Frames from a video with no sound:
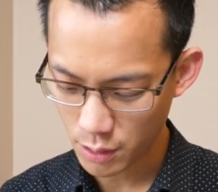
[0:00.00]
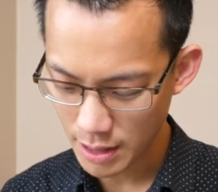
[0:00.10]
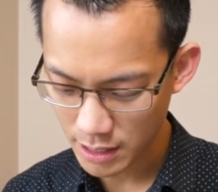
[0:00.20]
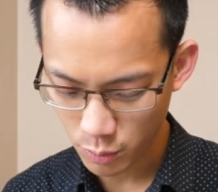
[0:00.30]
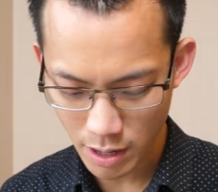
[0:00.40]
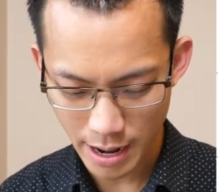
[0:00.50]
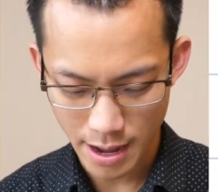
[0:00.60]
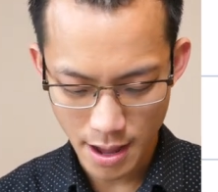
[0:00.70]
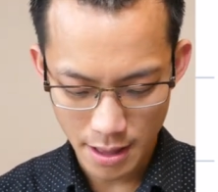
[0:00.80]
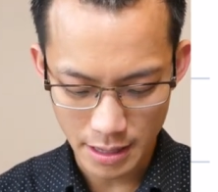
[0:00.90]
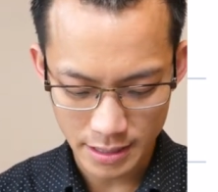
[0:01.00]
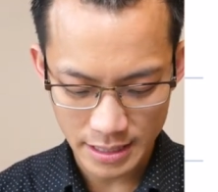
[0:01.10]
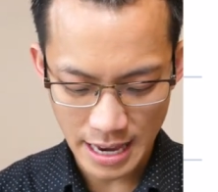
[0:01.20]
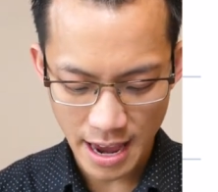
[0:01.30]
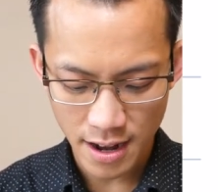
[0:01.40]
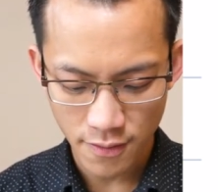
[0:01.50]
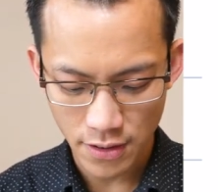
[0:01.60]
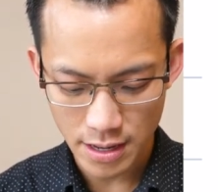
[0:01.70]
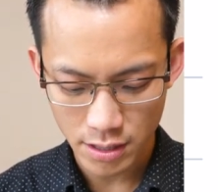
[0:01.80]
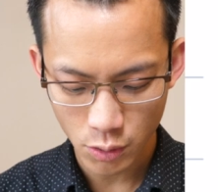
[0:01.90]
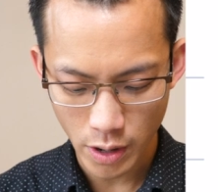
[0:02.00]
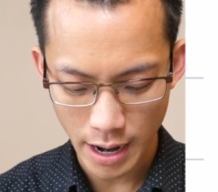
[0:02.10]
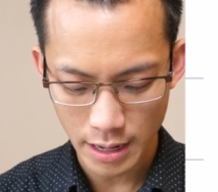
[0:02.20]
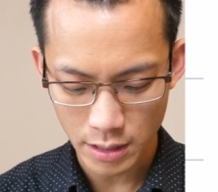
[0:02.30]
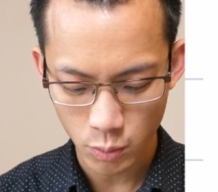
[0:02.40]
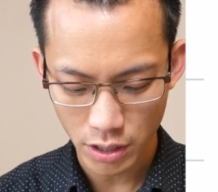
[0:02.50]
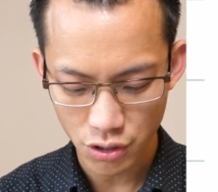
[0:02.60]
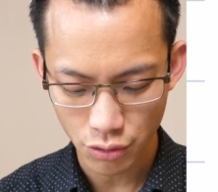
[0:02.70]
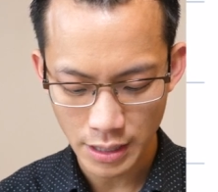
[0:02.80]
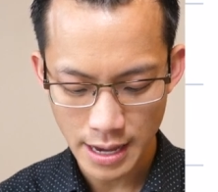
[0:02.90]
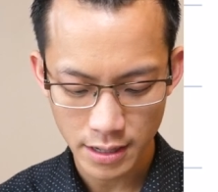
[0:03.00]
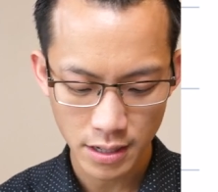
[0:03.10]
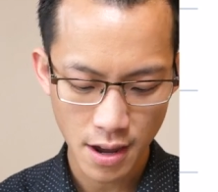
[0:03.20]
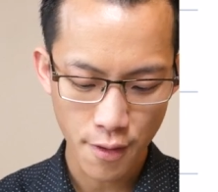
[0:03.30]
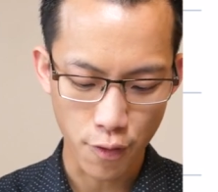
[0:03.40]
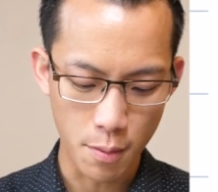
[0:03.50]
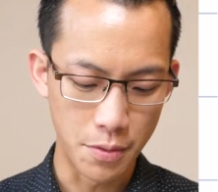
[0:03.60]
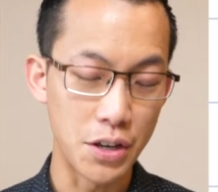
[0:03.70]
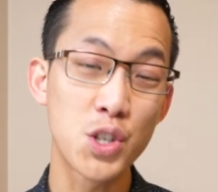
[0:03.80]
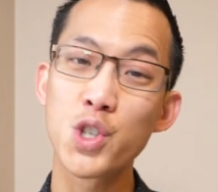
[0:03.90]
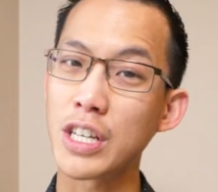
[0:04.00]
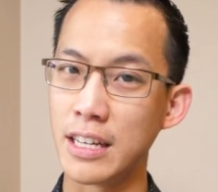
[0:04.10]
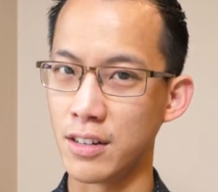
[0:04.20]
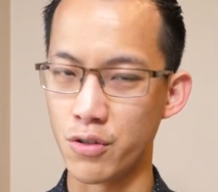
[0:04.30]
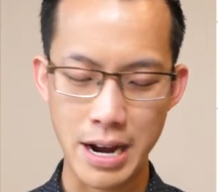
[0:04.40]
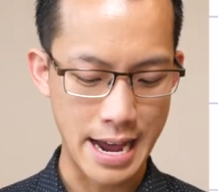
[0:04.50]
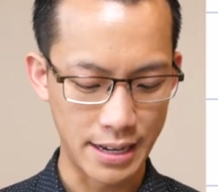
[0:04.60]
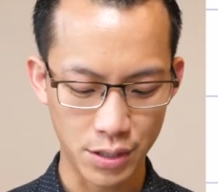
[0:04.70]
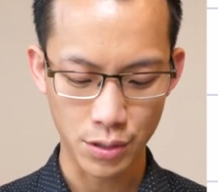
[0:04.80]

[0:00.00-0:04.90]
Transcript: So that's why this 10v squared is what you get from the skin drag.